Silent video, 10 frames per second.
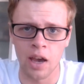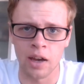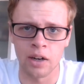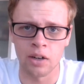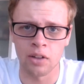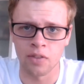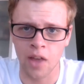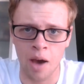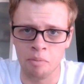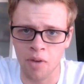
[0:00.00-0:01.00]
And
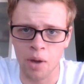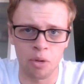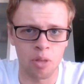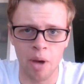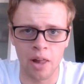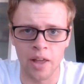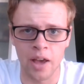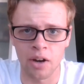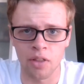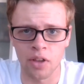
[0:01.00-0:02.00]
I'm fine with
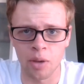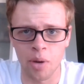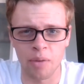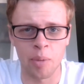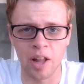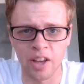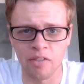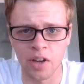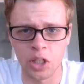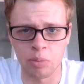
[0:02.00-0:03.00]
ballet. Nothing about ballet
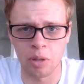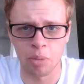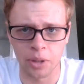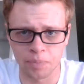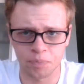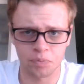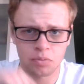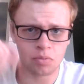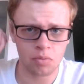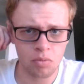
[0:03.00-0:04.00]
offends me, but
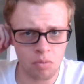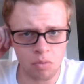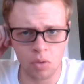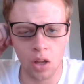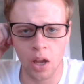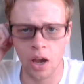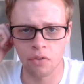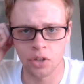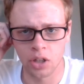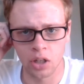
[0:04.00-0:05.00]

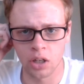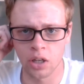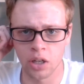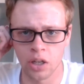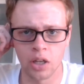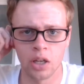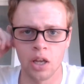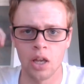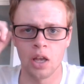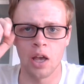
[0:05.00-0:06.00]
after
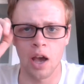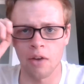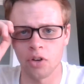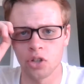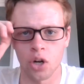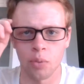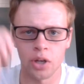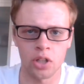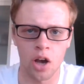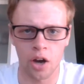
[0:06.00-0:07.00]
John
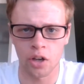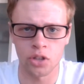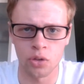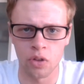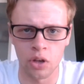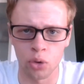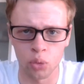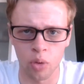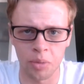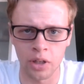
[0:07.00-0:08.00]
Wick talks to the old
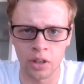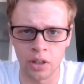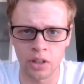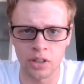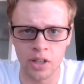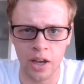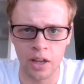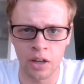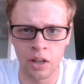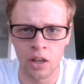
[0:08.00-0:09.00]
woman inside.